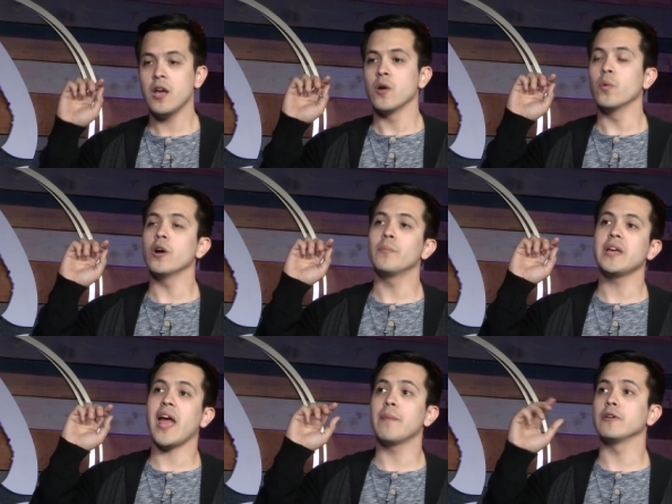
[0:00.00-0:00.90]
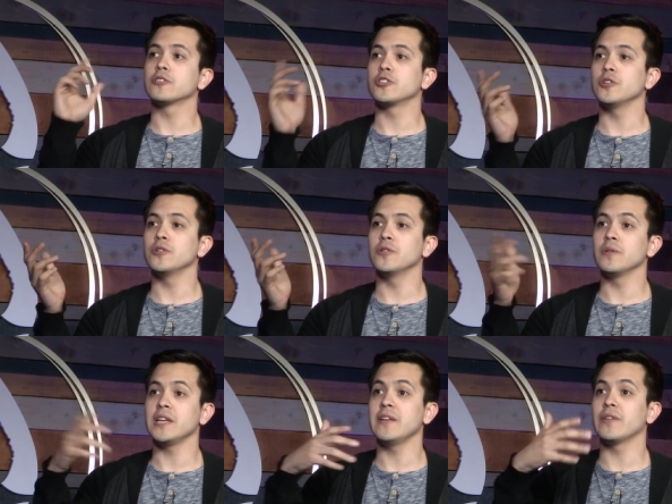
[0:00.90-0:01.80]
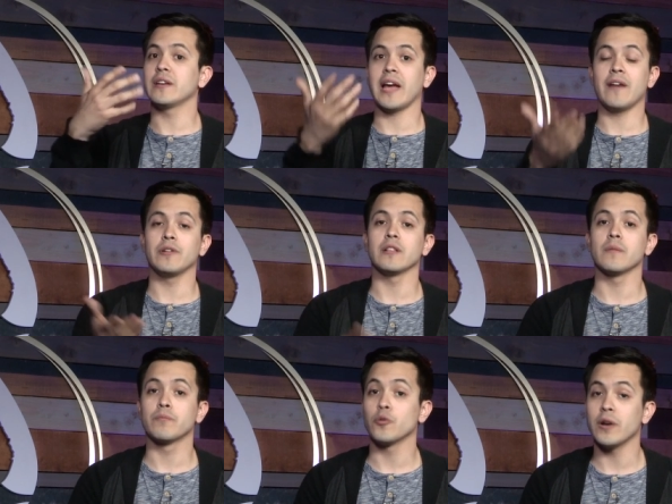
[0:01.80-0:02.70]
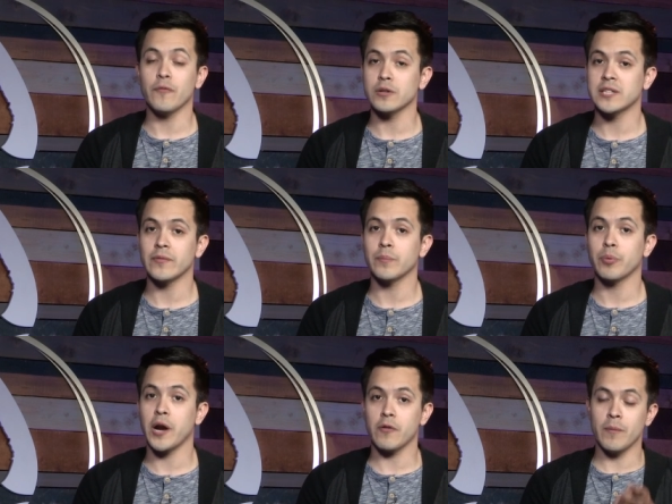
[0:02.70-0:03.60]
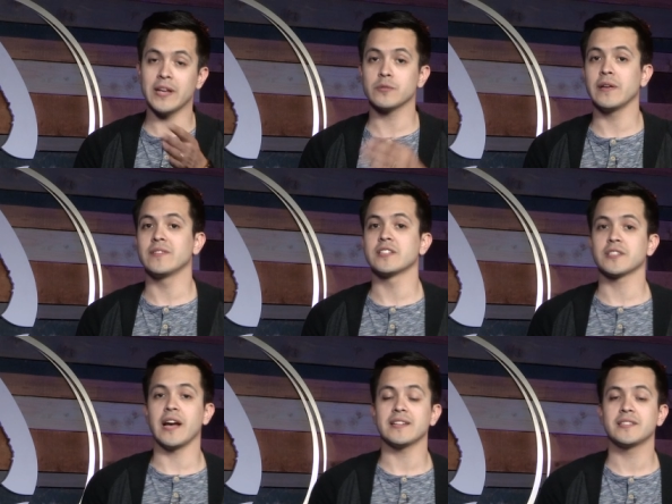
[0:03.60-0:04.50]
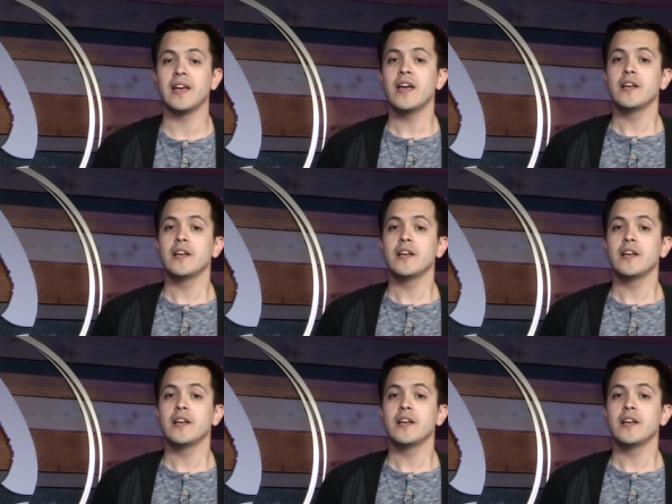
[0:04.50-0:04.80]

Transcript: We'll be able to even have a 24 7 prayer room, as we've discussed.